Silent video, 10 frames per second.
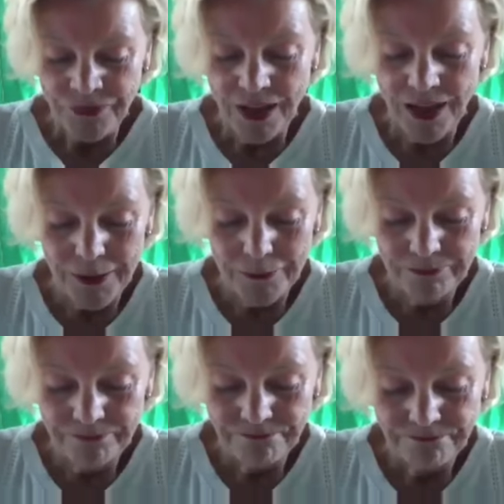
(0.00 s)

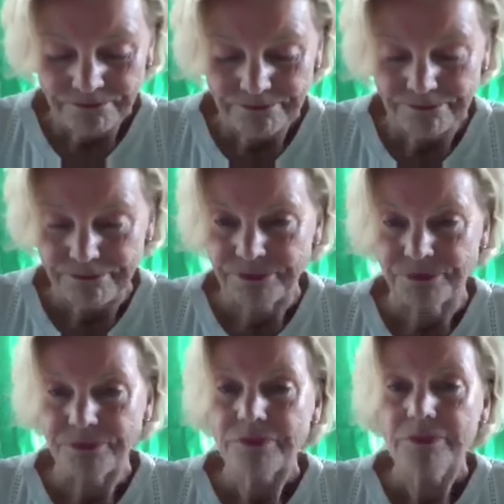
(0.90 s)

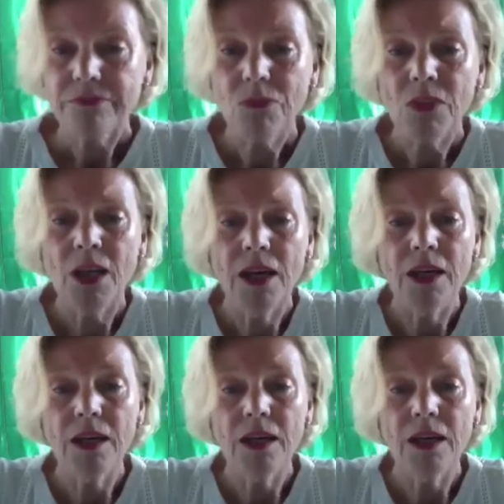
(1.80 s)

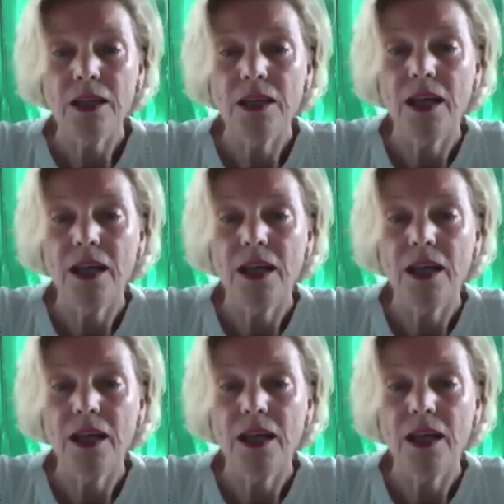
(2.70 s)
At